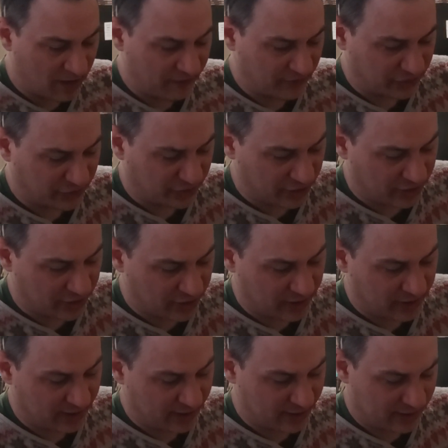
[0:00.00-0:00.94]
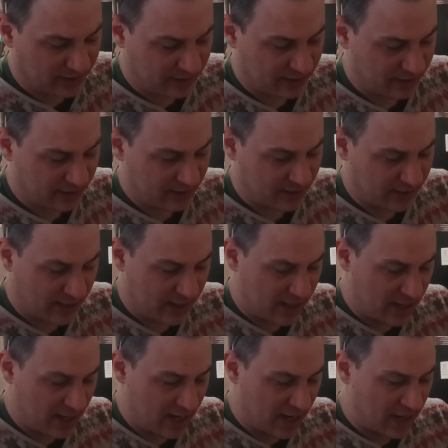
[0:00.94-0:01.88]
the sugar,
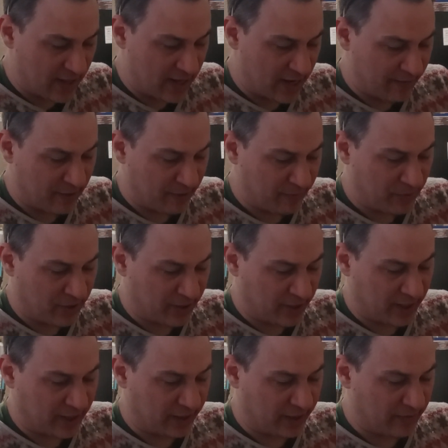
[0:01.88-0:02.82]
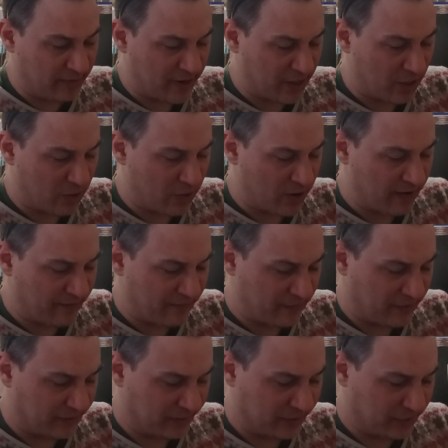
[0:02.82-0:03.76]
and then I'm gonna put it in the microwave
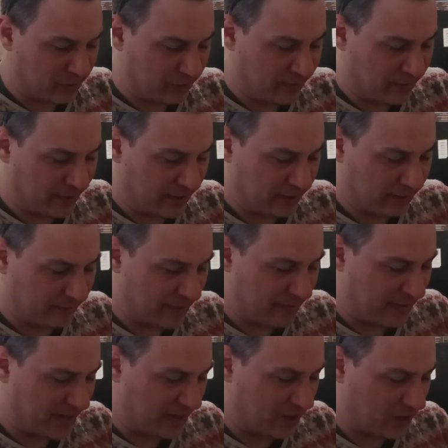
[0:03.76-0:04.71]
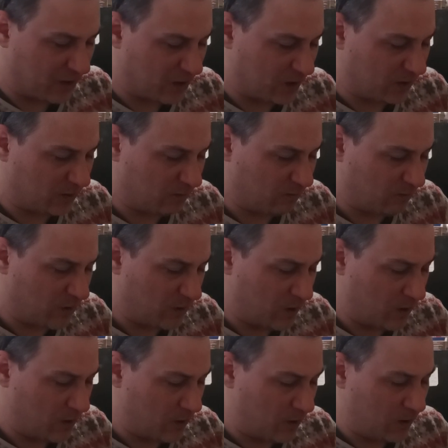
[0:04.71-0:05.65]
for a little bit, maybe like a good
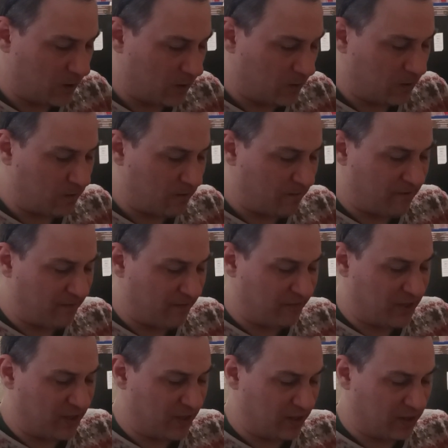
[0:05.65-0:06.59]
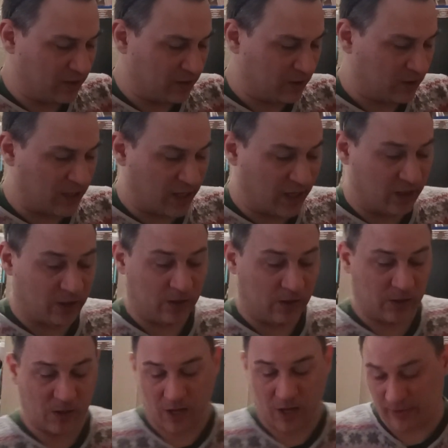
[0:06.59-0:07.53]
15
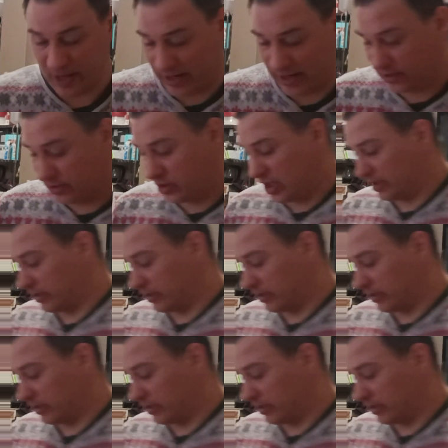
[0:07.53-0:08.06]
seconds, and then check